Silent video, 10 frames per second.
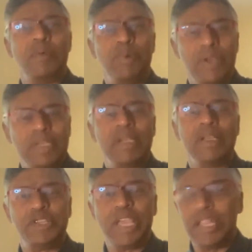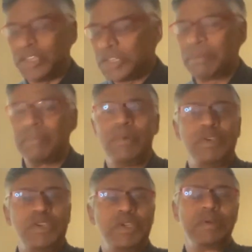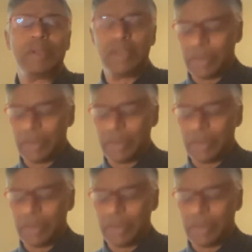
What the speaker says: political change, which